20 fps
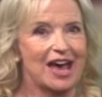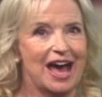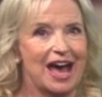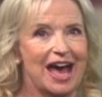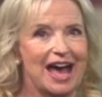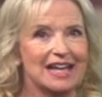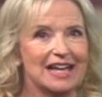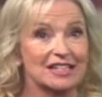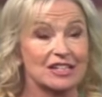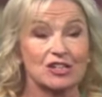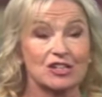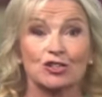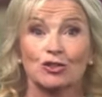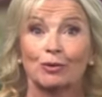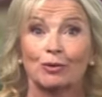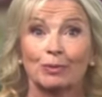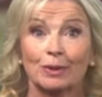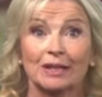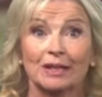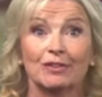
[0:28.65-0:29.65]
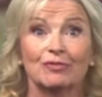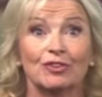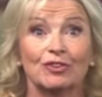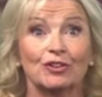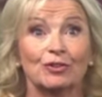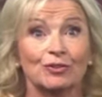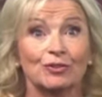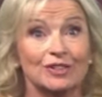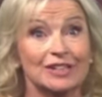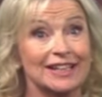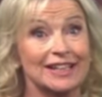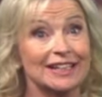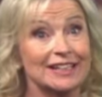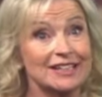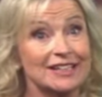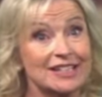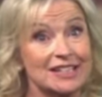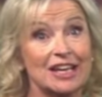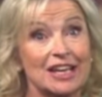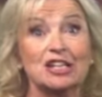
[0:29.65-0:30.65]
and in Topcliffe in northern
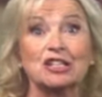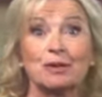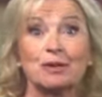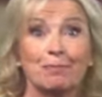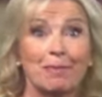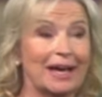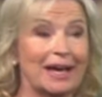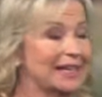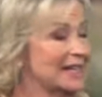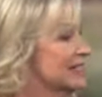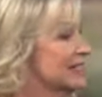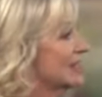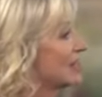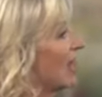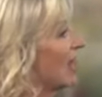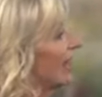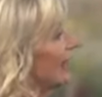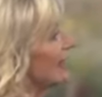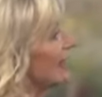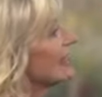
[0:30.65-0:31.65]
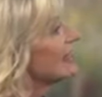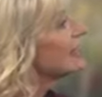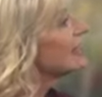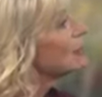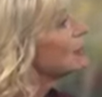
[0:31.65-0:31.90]
England to -9. This is